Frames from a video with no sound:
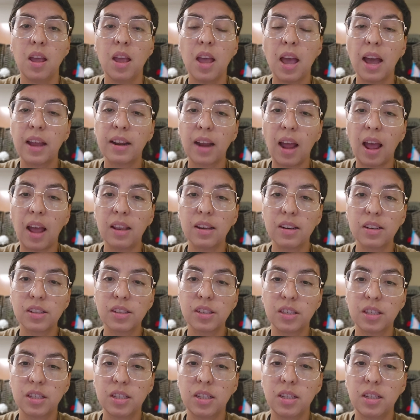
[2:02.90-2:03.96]
an
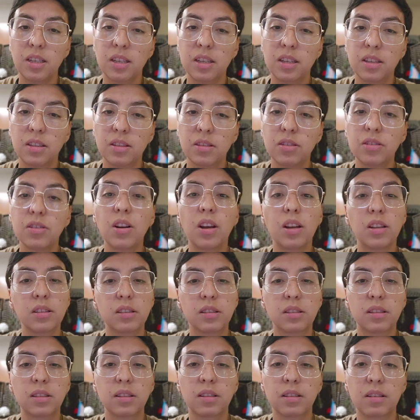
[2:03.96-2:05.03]
allergy to
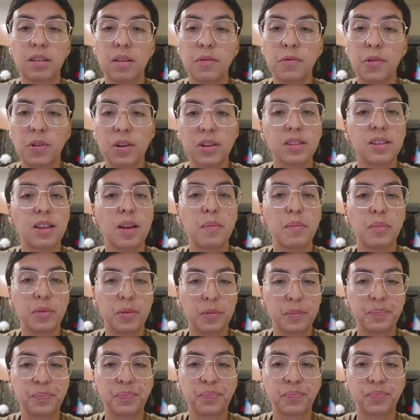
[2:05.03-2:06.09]
nuts, for example,
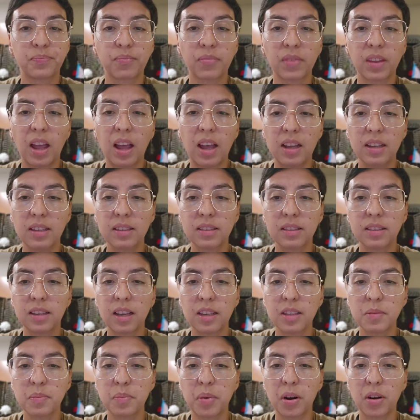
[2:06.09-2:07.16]

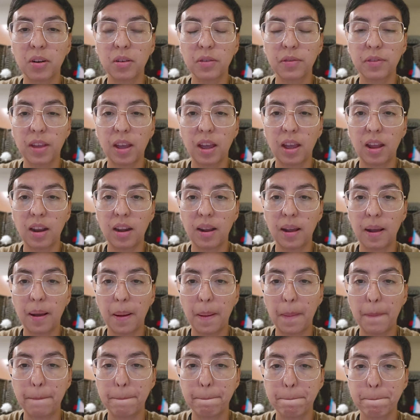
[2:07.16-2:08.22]
as part of that
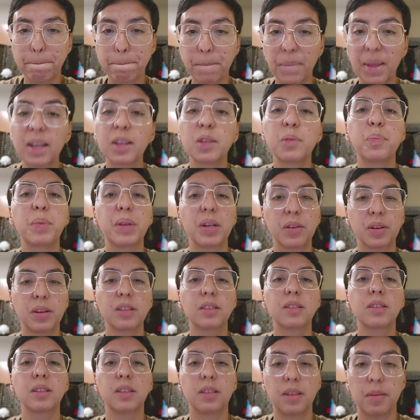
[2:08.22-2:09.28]

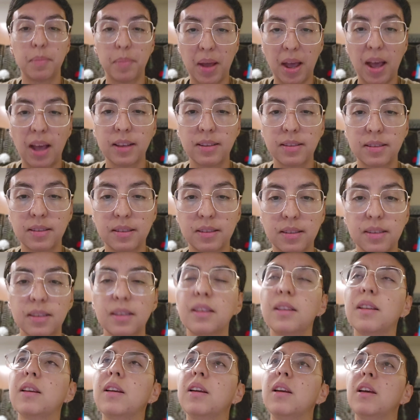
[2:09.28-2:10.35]
experience in the past.
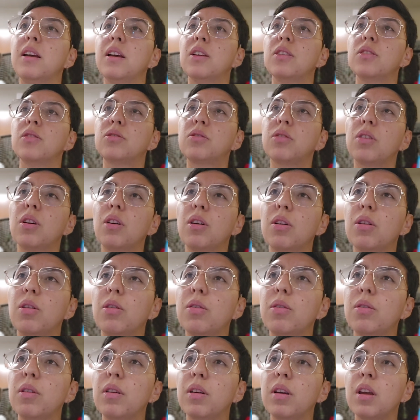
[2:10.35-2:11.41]

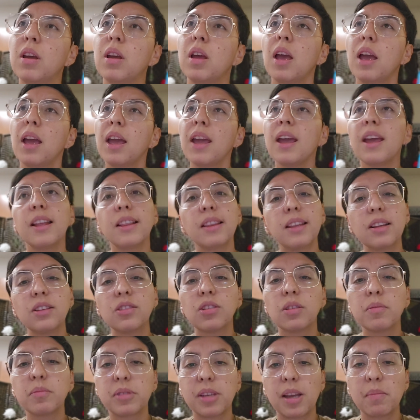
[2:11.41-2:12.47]
So, and then
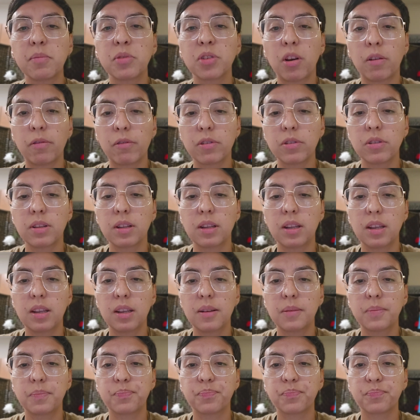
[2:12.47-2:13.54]
sometimes
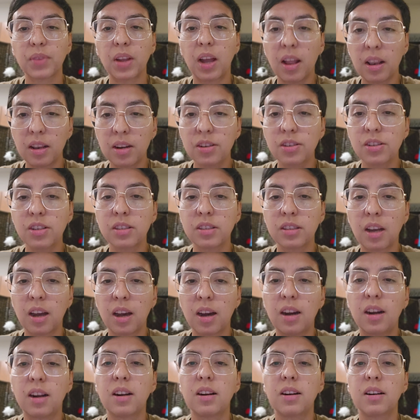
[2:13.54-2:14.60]
obviously allergies
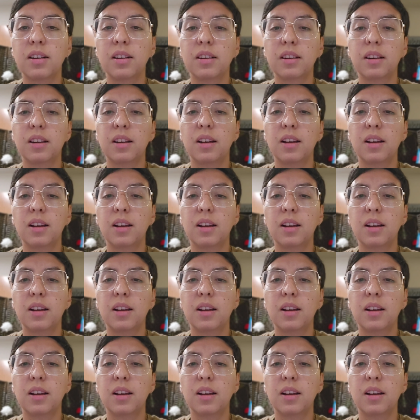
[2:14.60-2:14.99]
are